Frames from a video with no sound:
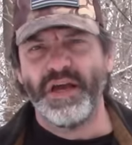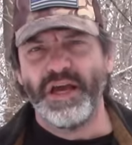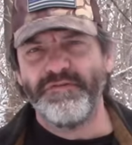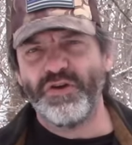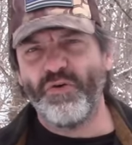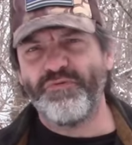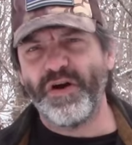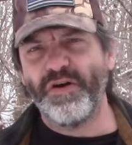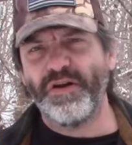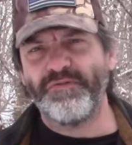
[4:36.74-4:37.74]
If you go
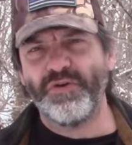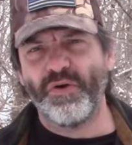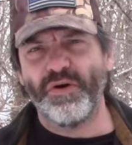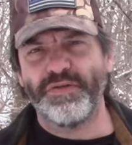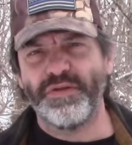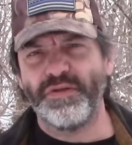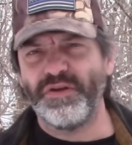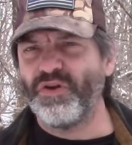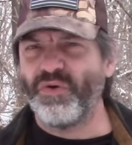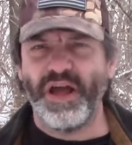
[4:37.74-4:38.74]
far enough north,
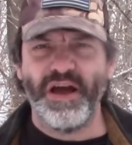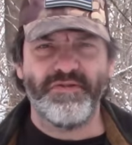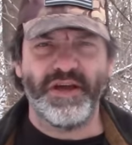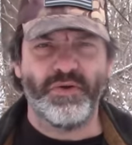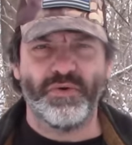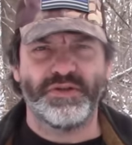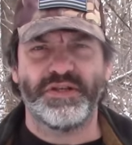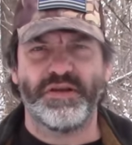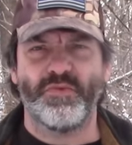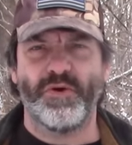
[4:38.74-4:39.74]
you don't have acorns
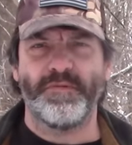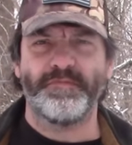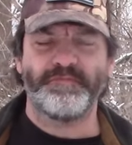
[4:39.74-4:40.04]
anymore.